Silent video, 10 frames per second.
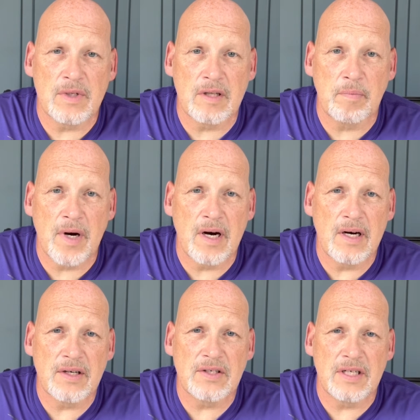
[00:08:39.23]
with the
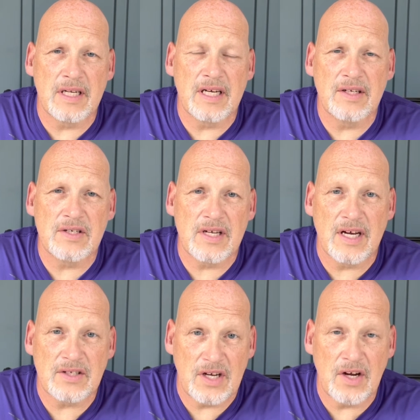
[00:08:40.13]
bugs and the
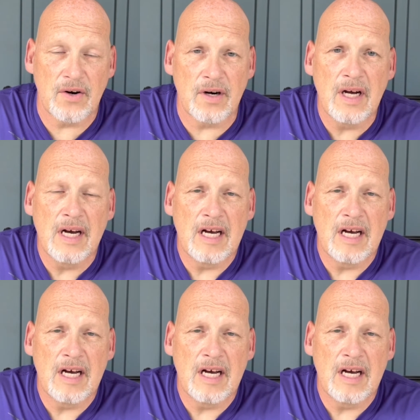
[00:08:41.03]
insects here